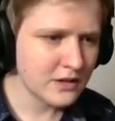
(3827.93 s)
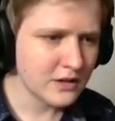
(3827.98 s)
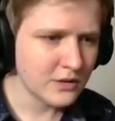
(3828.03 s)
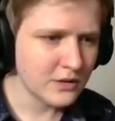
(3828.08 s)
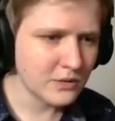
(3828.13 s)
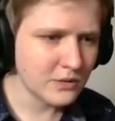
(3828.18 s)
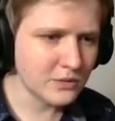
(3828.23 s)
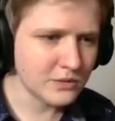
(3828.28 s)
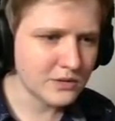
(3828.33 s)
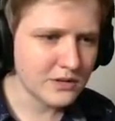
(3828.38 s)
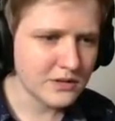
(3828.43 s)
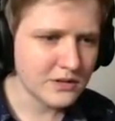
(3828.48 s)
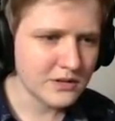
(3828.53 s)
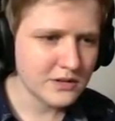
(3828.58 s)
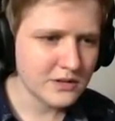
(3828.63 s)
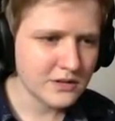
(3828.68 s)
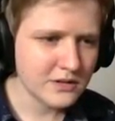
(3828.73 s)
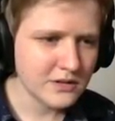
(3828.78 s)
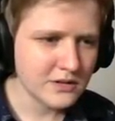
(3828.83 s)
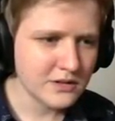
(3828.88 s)
Oh, all
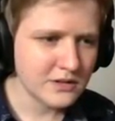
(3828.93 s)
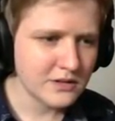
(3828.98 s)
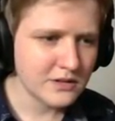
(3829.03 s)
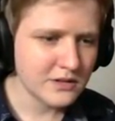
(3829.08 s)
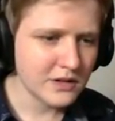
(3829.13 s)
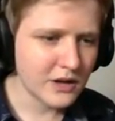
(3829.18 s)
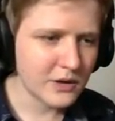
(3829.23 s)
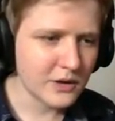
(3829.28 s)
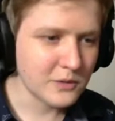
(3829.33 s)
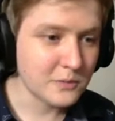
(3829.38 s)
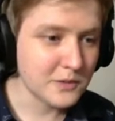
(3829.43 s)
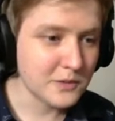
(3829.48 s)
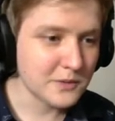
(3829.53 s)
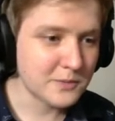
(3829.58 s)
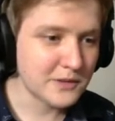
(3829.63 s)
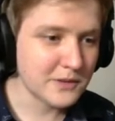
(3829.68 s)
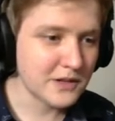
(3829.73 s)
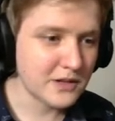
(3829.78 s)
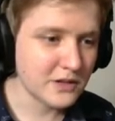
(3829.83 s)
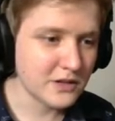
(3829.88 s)
right. We must
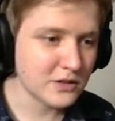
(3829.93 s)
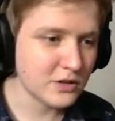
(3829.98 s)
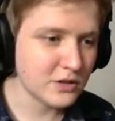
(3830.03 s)
be getting ah,